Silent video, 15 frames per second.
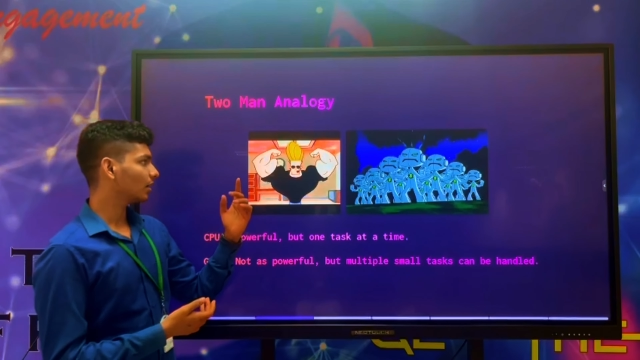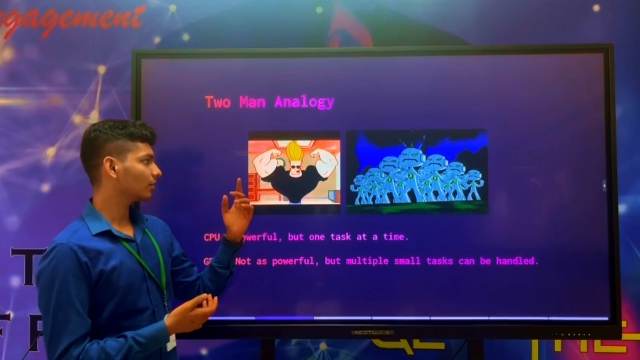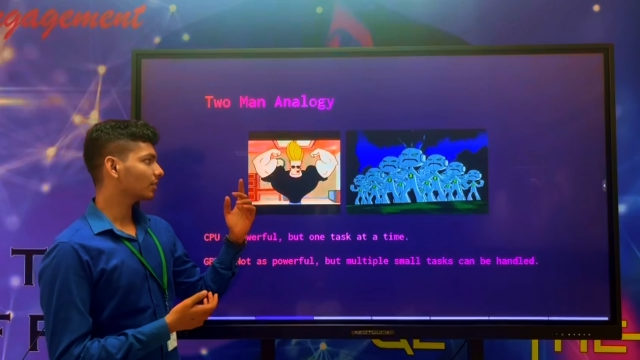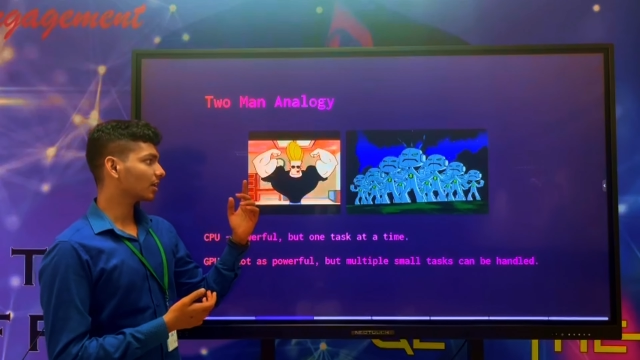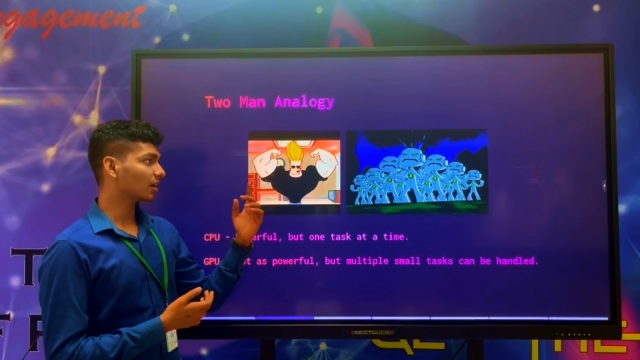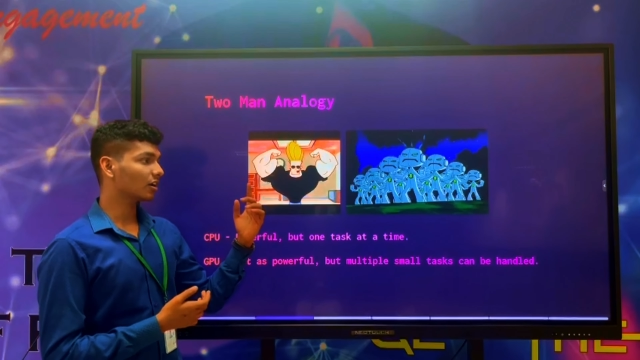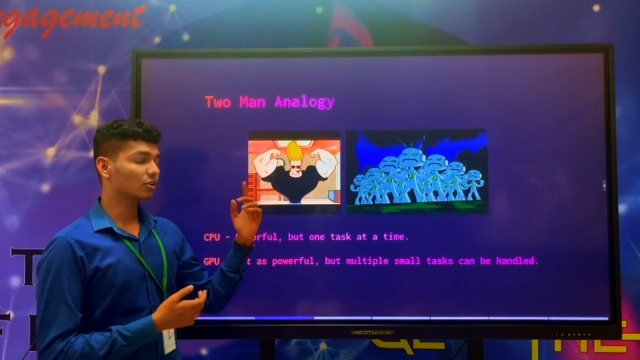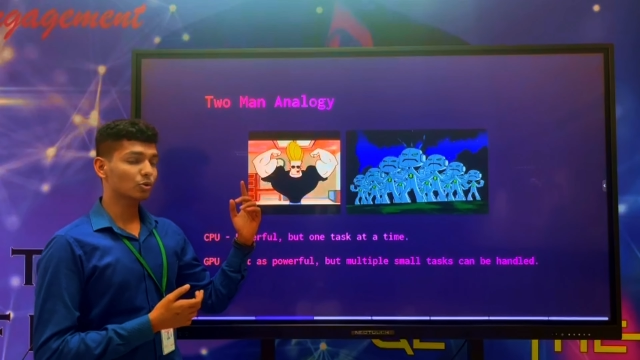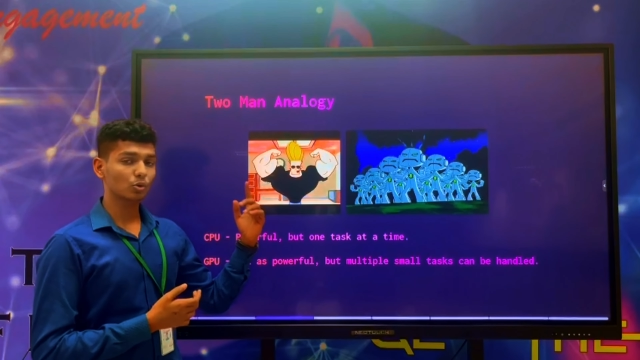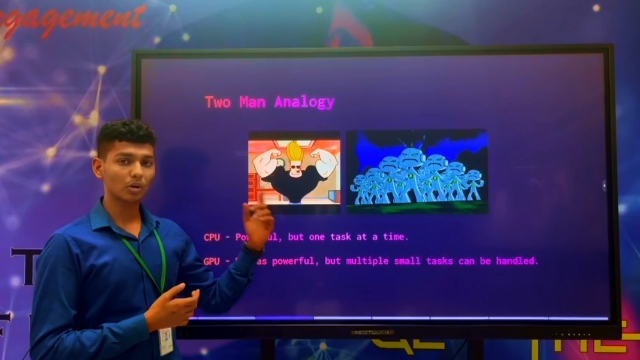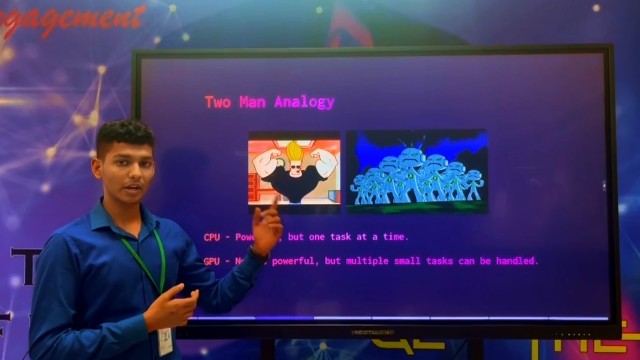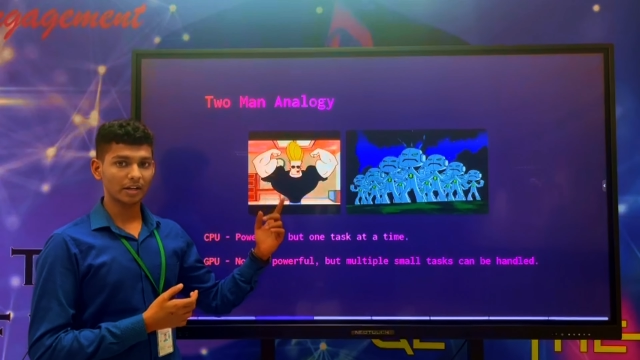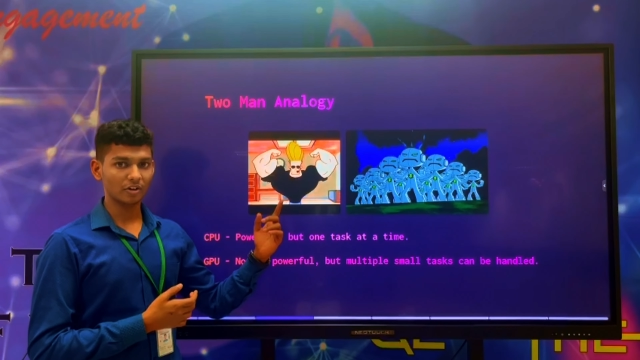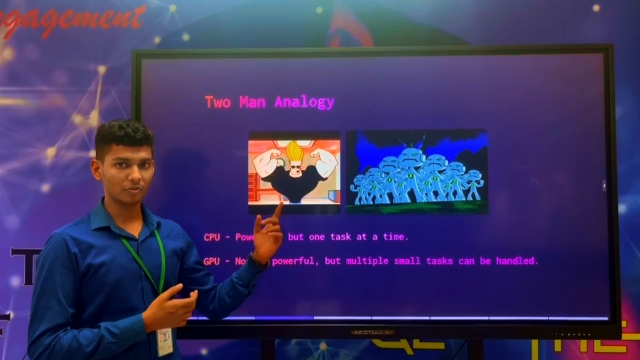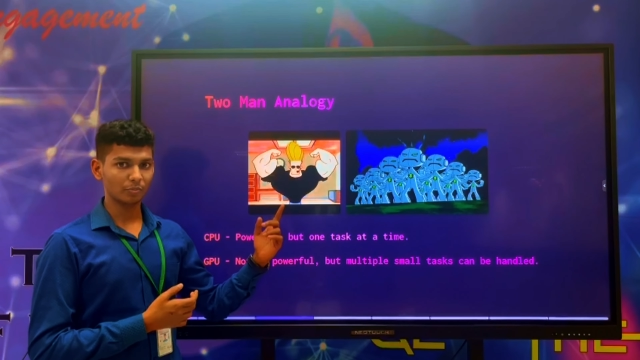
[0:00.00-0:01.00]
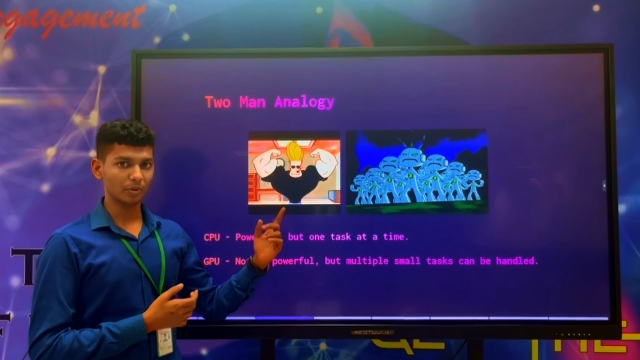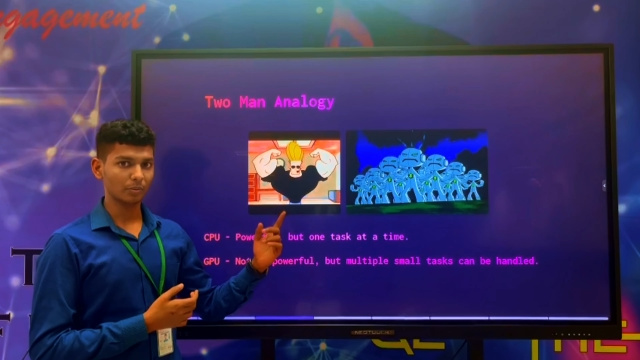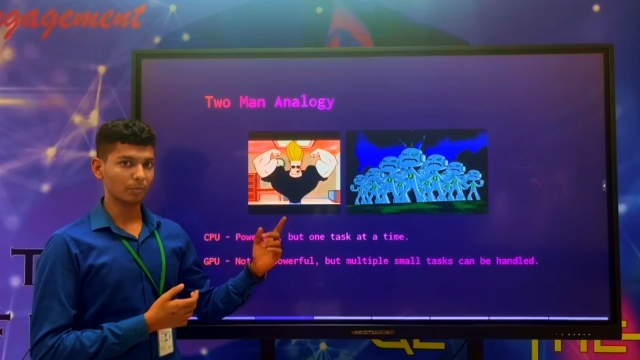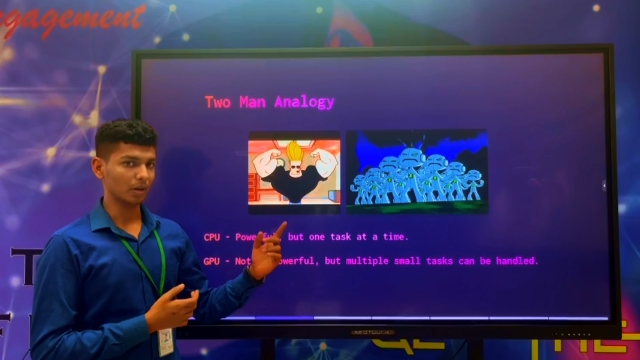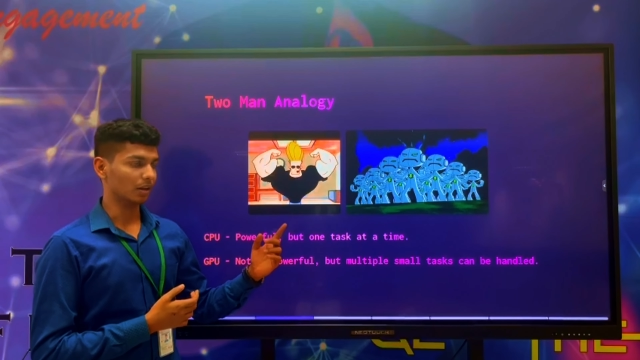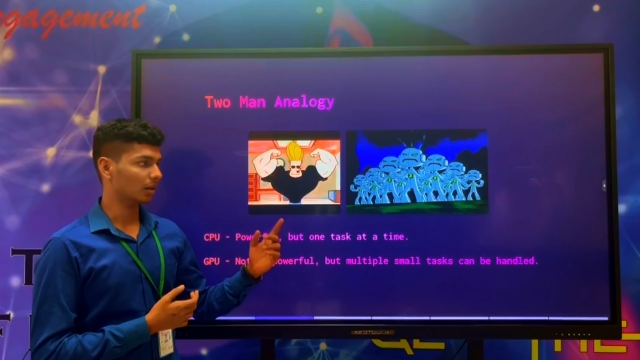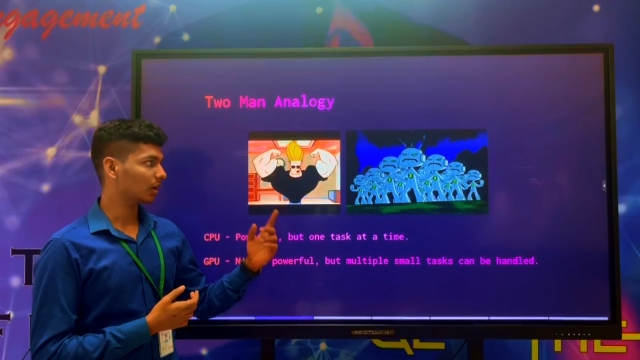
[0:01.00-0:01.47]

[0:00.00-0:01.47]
there are two kinds of people.